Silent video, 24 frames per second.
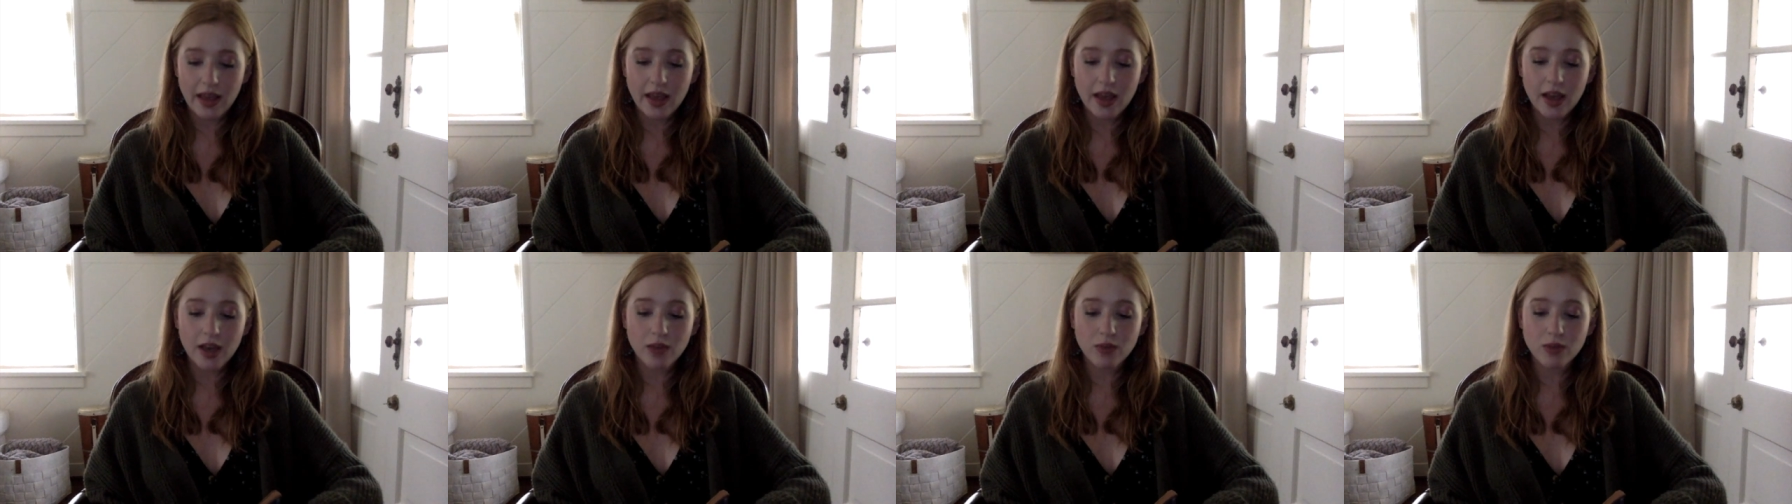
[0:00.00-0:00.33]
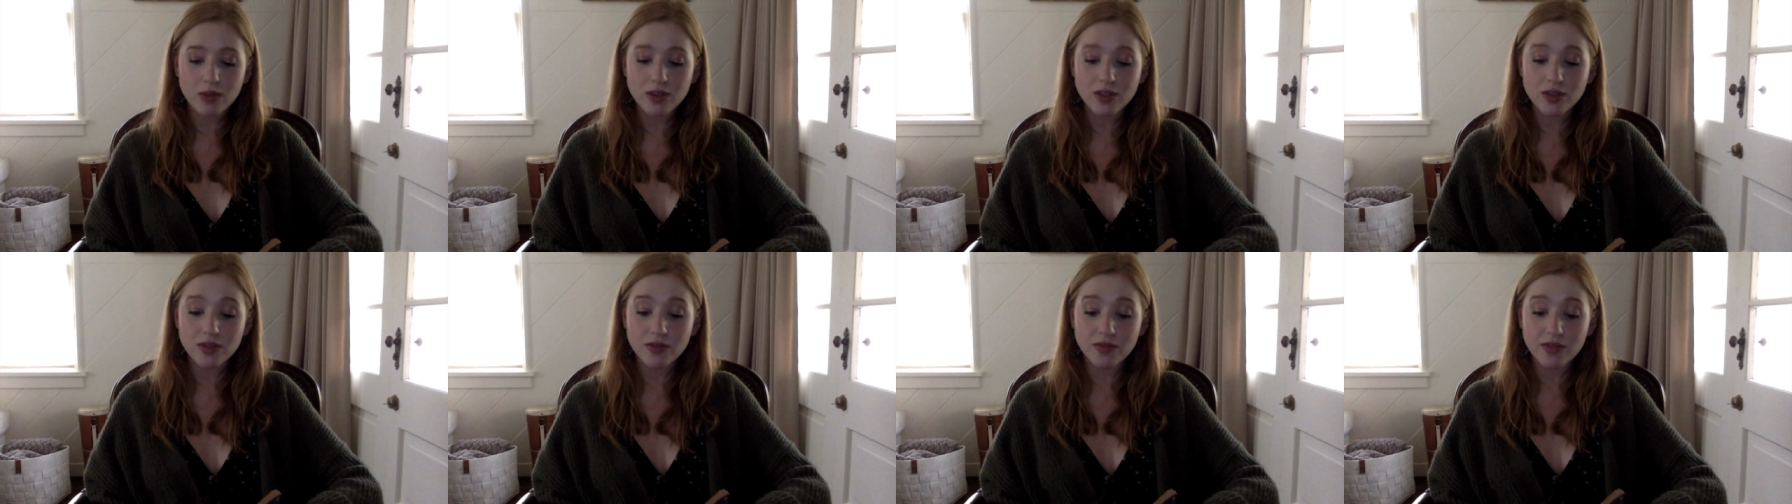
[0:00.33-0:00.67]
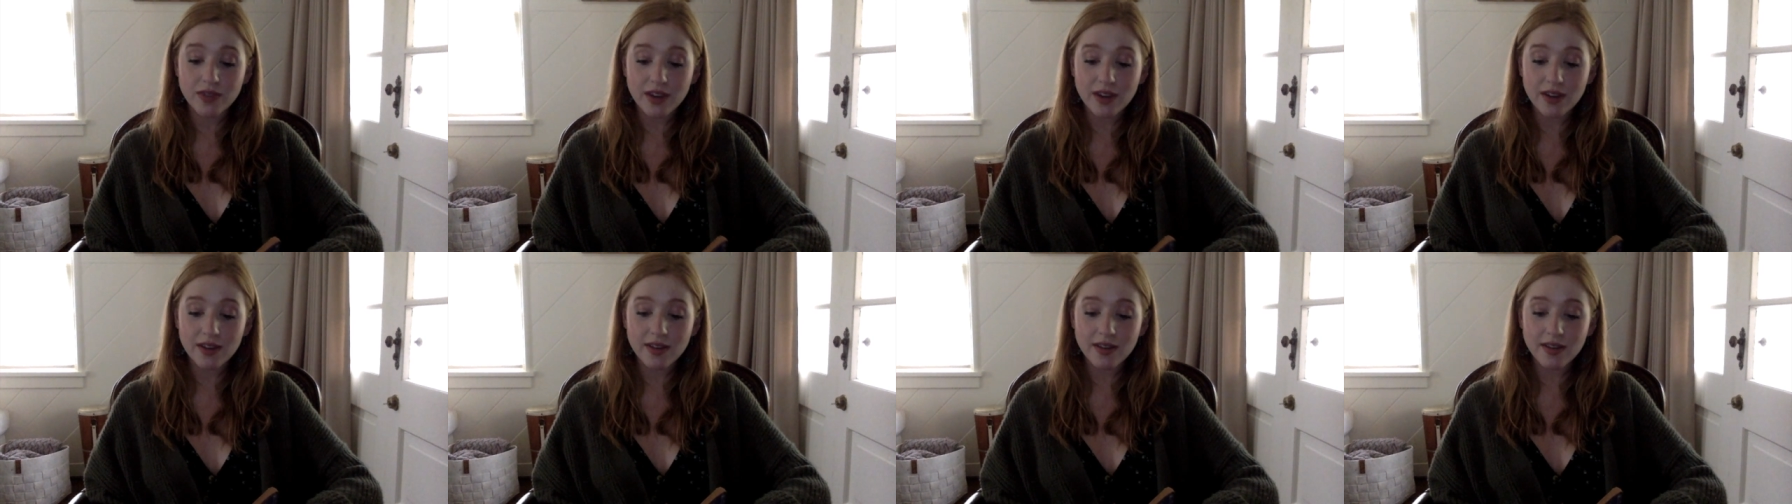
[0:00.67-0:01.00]
in which
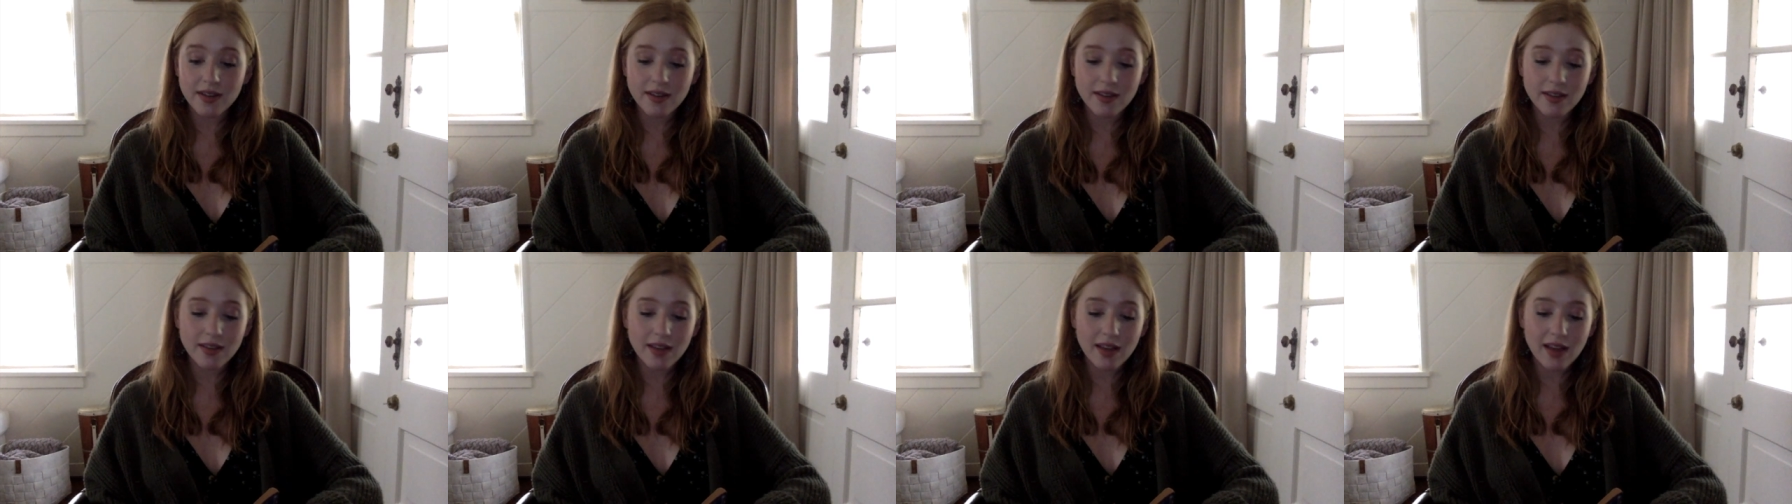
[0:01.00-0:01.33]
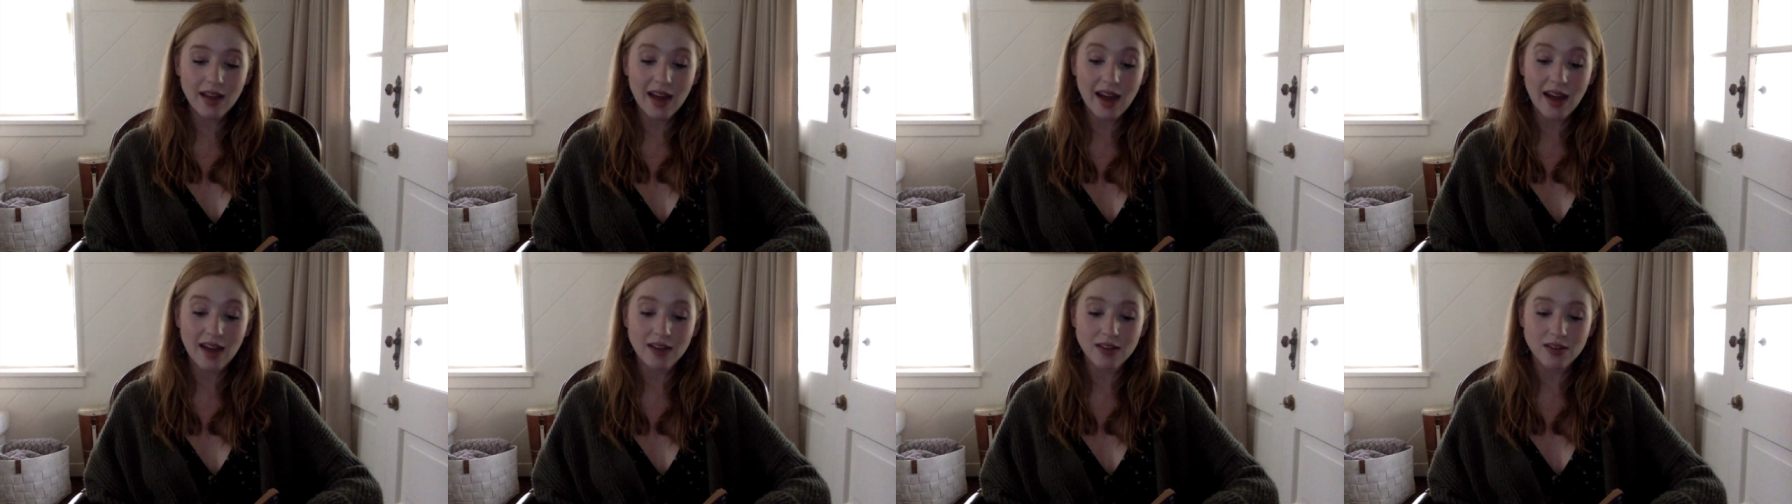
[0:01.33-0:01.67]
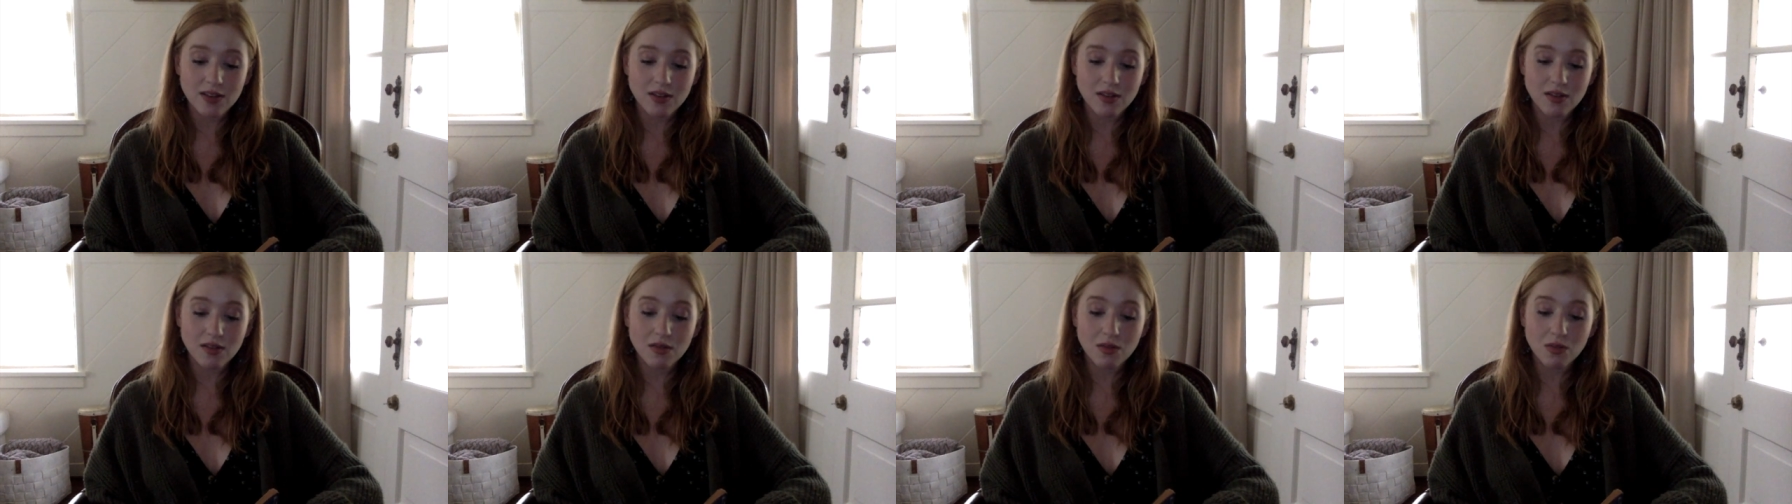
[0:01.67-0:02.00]
various
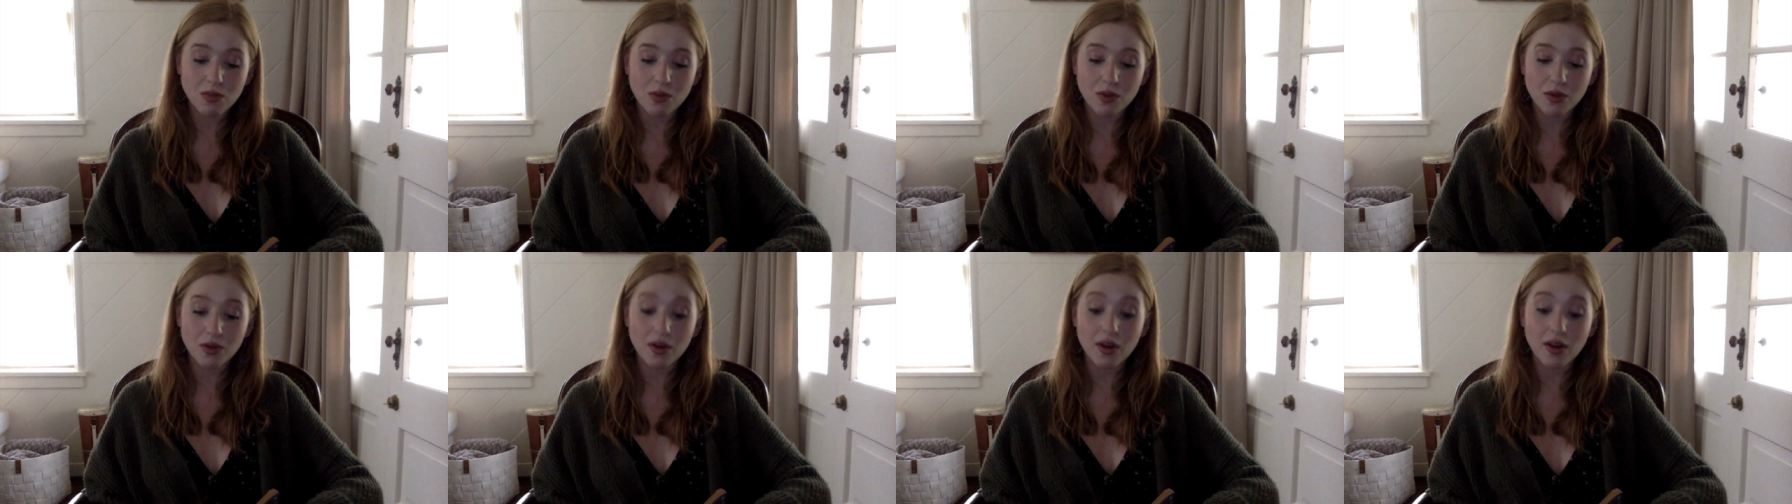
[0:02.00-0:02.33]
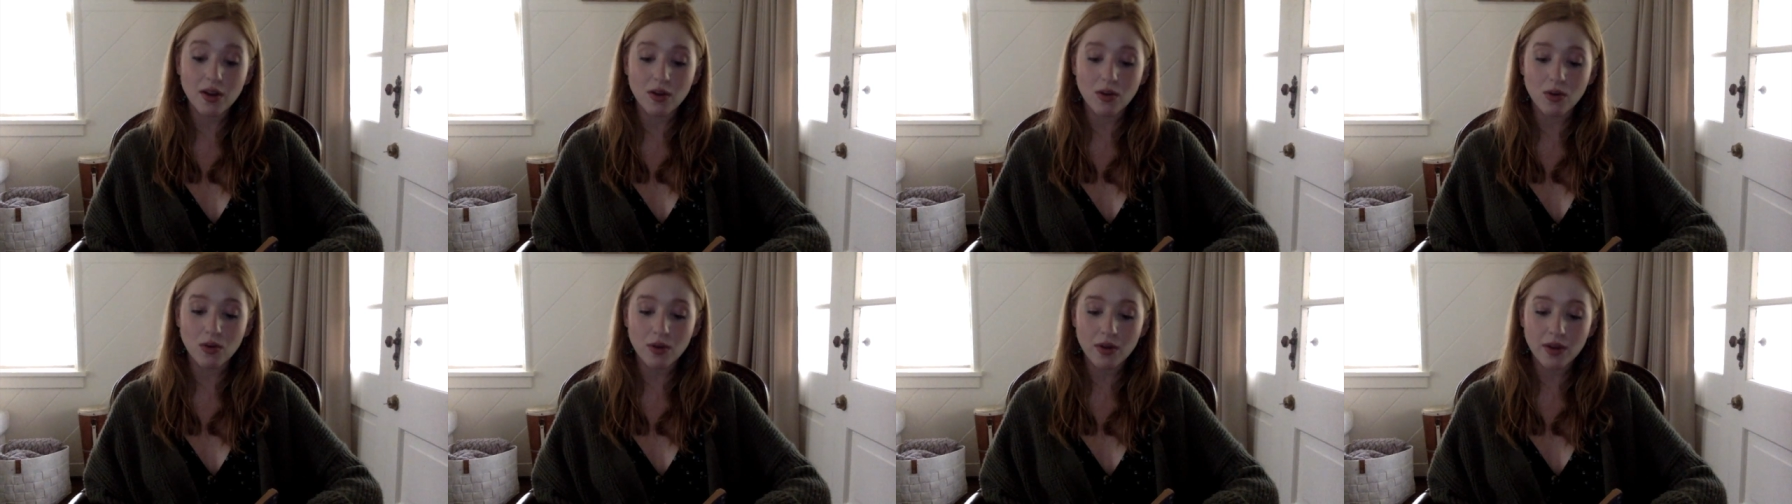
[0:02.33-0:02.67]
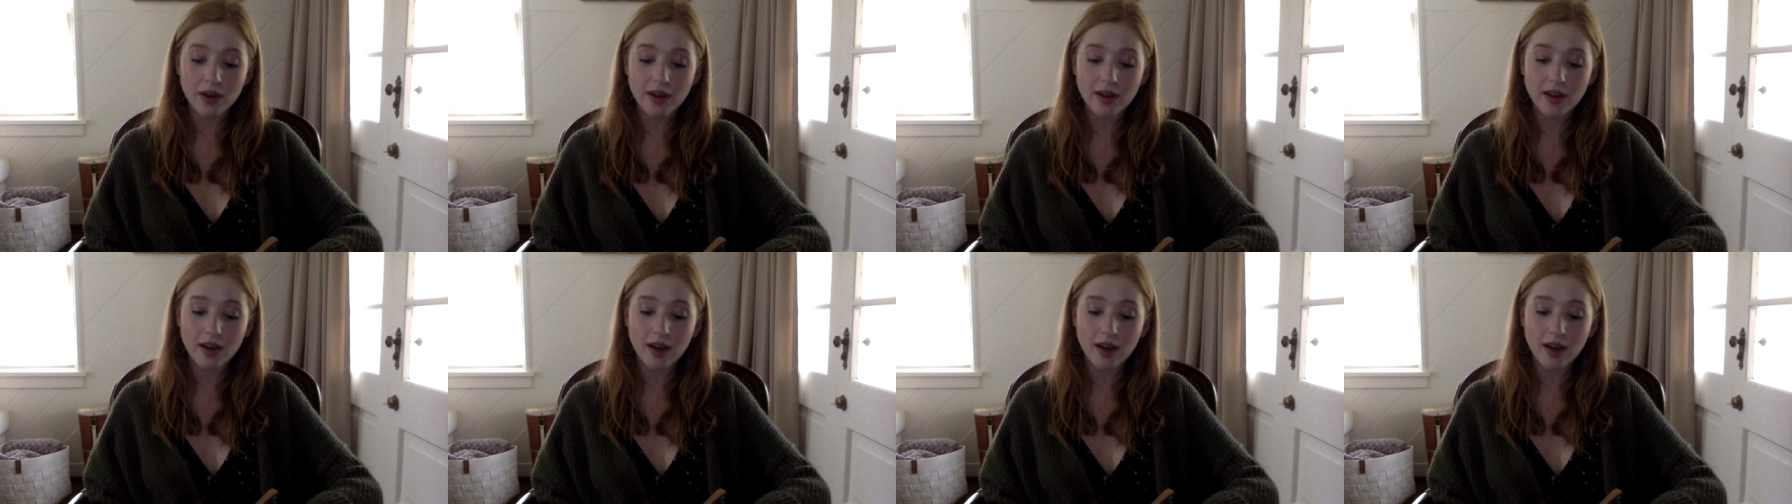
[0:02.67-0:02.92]
actors were accorded